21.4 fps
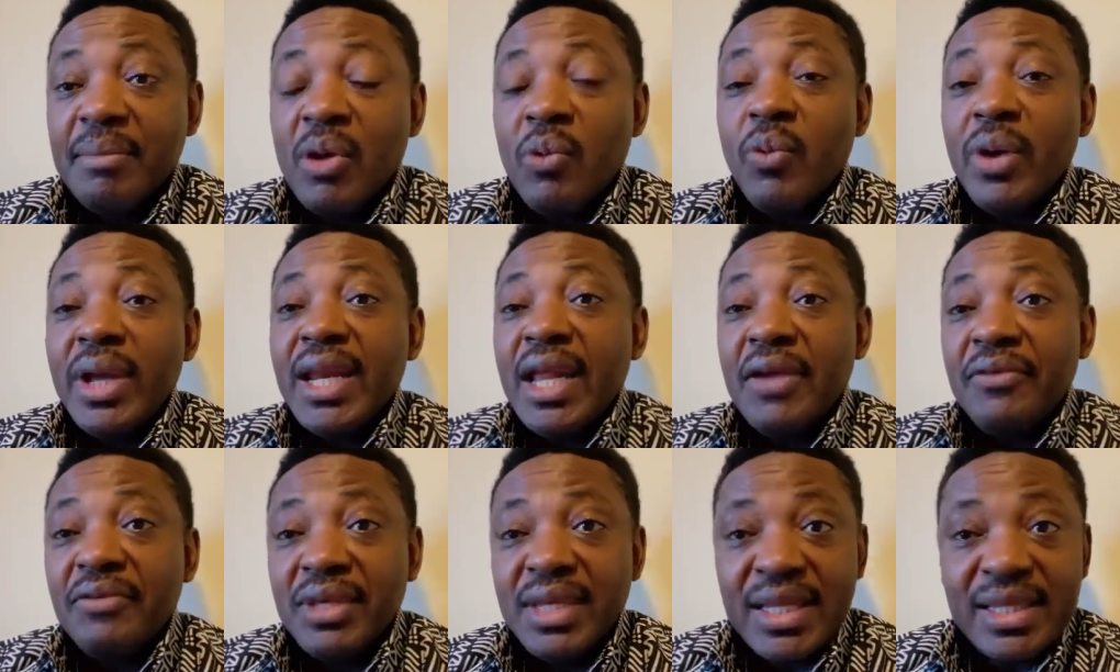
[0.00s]
But
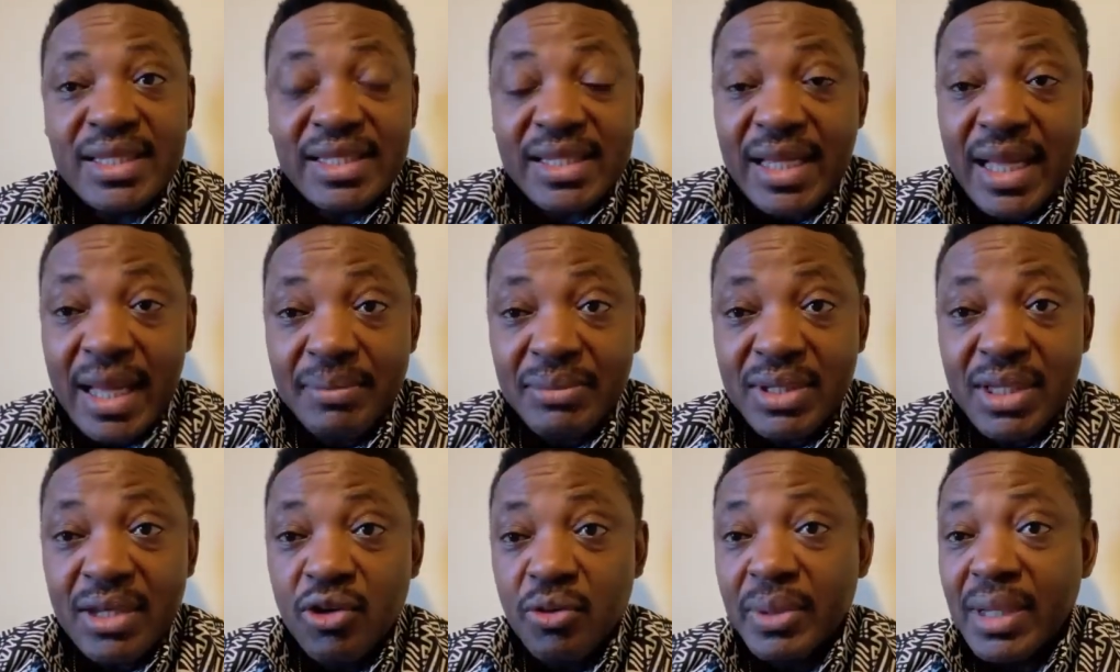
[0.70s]
when evidence
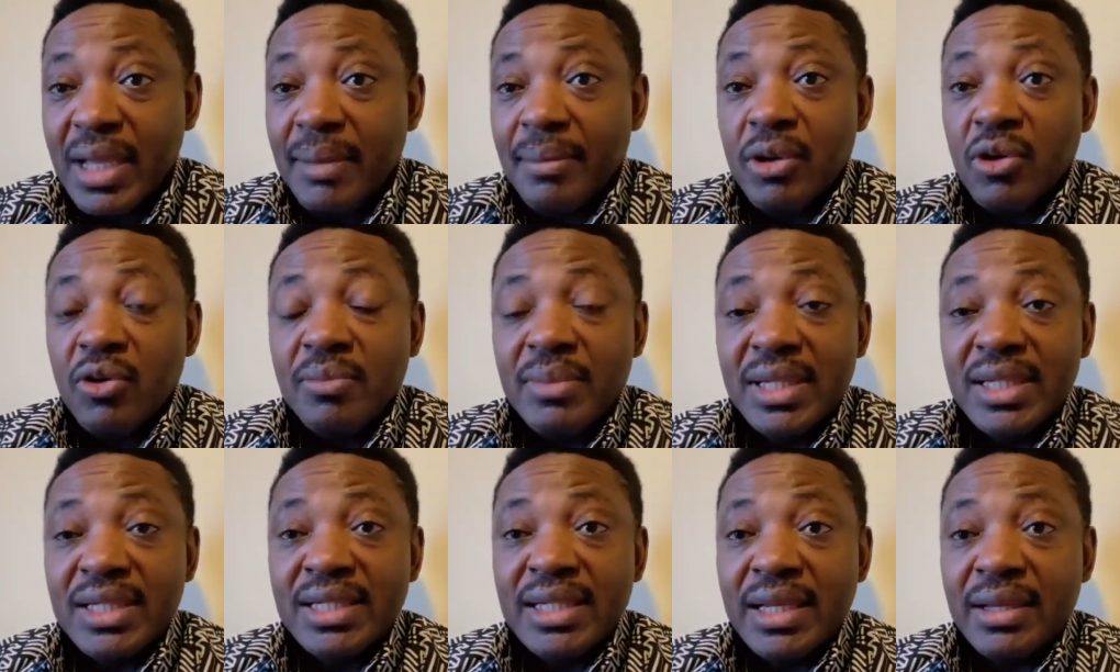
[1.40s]
comes in no be
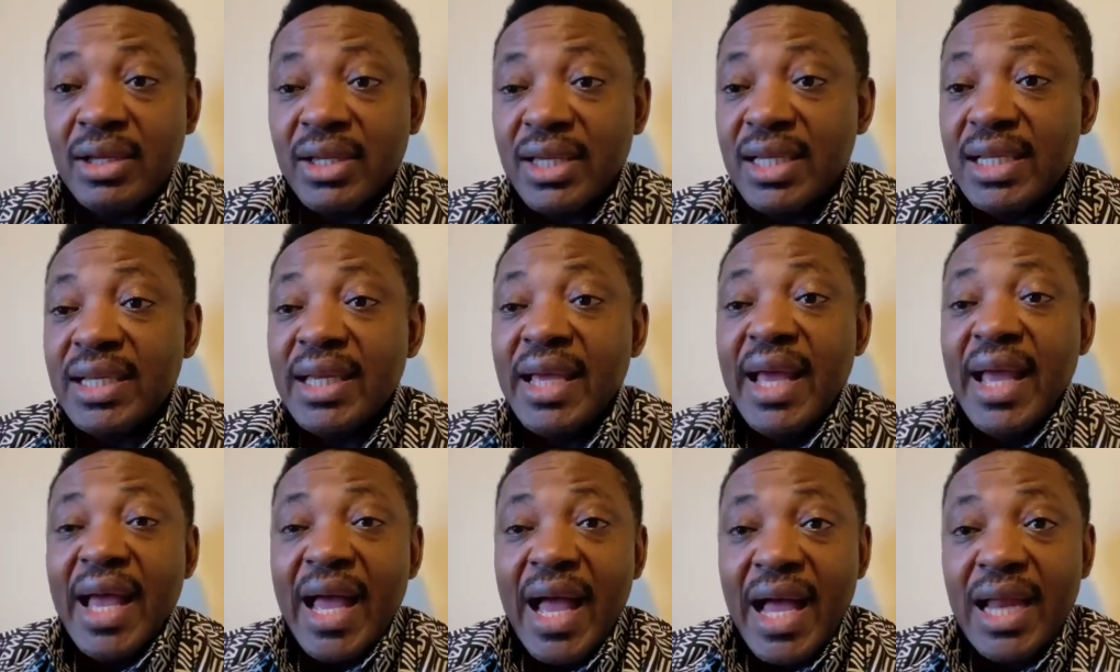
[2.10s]
Cameroon military and
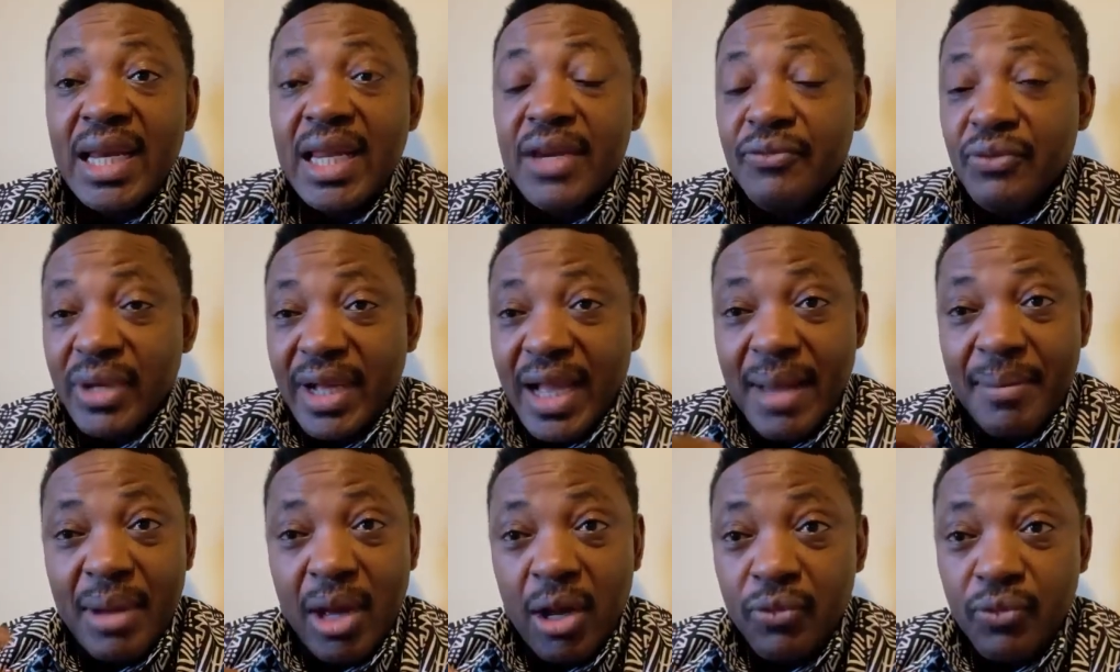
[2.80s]
kill it, I need
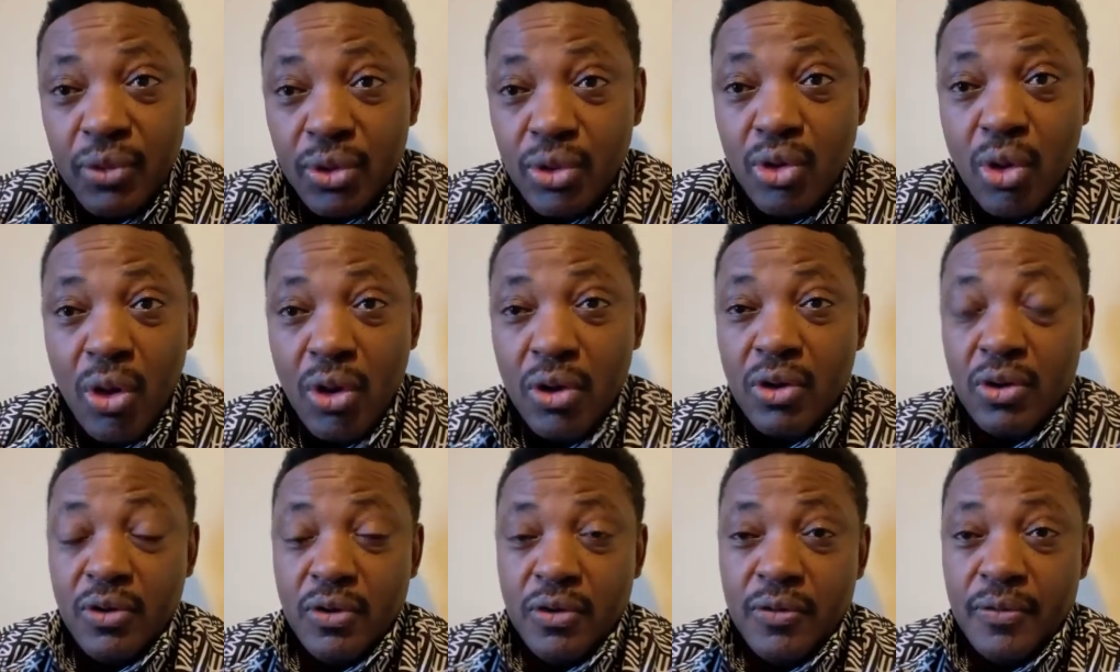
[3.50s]
for come out for
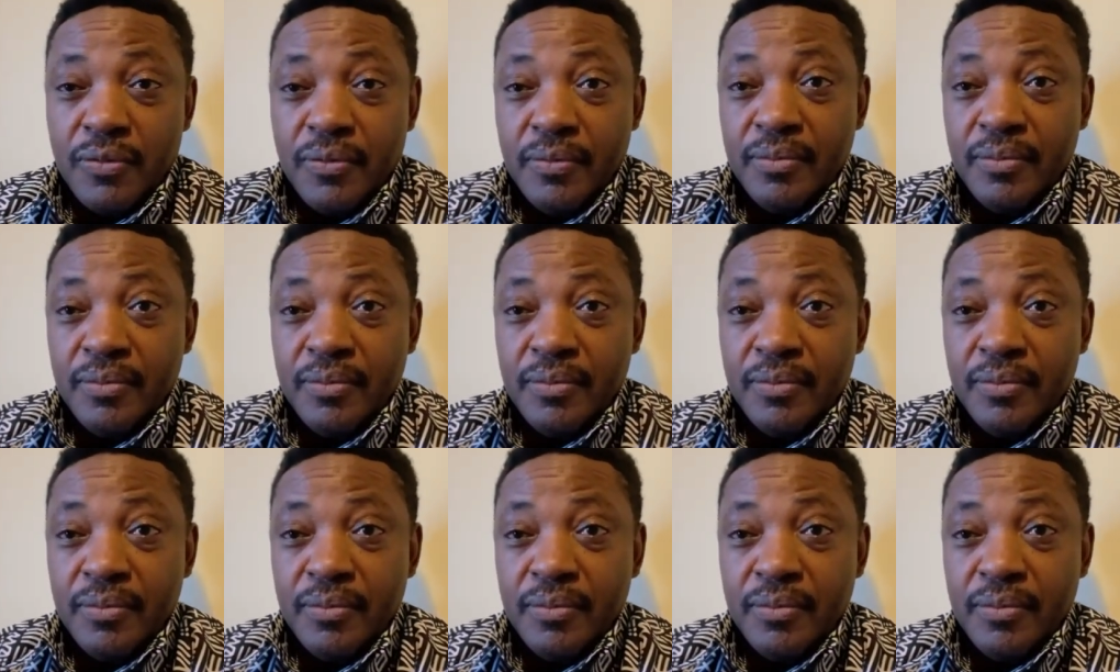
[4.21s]
talk.